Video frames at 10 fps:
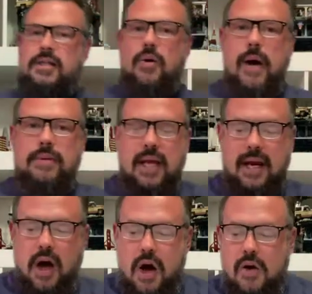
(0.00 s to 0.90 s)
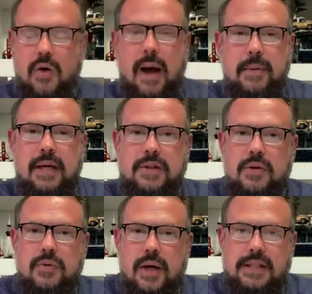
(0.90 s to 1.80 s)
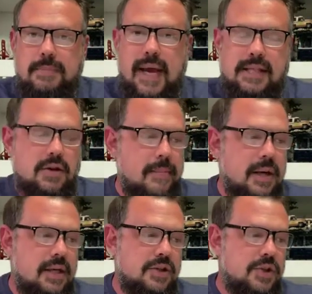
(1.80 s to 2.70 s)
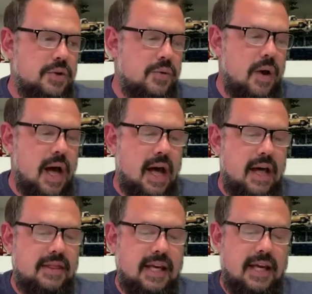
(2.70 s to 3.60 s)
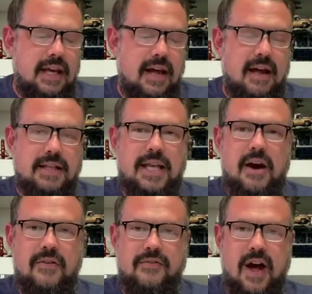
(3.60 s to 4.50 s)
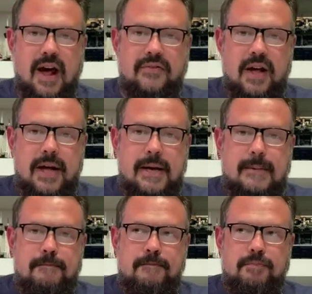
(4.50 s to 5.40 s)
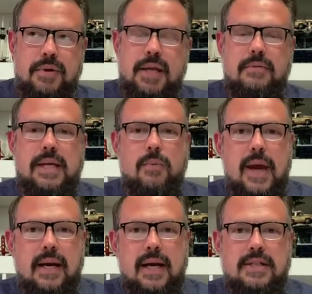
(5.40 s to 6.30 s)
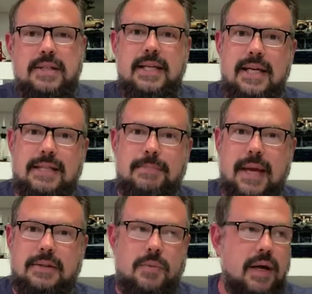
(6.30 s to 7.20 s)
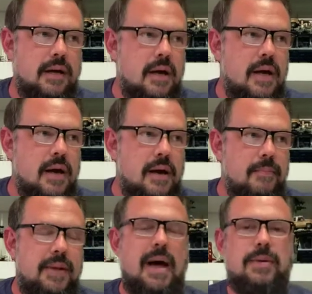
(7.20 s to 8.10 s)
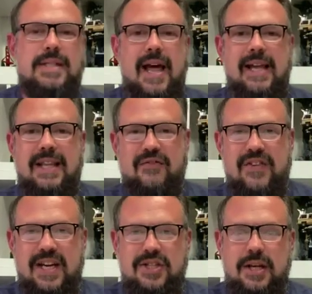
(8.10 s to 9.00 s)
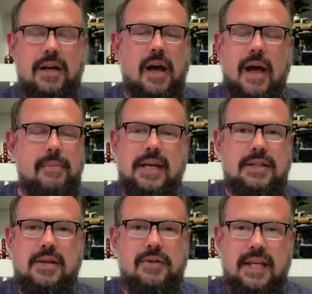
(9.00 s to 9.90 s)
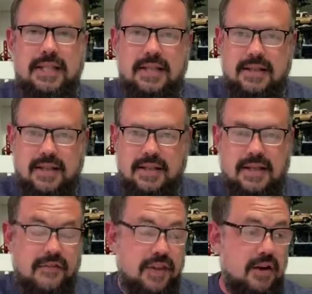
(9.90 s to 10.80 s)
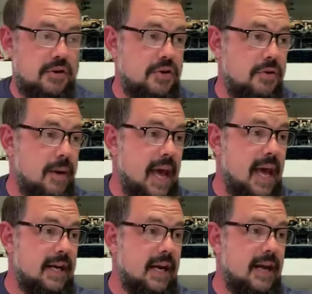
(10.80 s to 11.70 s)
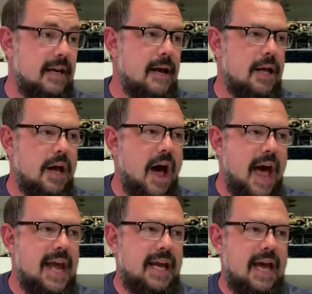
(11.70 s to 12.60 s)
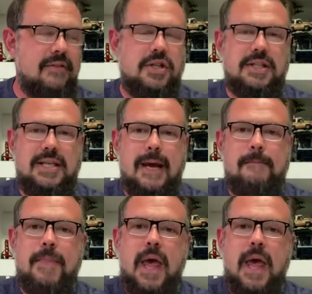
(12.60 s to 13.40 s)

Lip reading: So I was like, oh, I'm going to do a space. So I'm going to do the Saturn V. But then I was like, wait, I just did a space one. But that was science fiction. I mean, so this is the stuff that goes through my head. And I kind of just say,